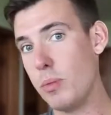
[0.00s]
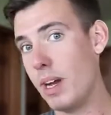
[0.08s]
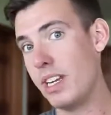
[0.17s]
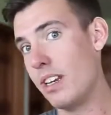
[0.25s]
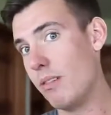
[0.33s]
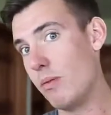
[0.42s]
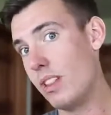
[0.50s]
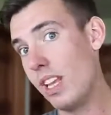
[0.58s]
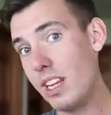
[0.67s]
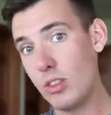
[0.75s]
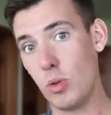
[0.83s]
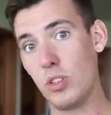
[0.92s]
you might
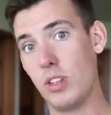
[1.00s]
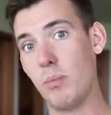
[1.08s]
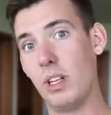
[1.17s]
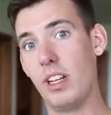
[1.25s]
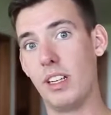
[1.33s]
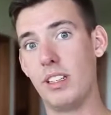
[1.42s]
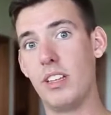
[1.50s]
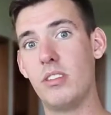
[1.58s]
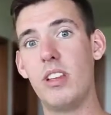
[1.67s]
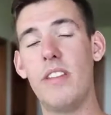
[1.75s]
lean towards something like this.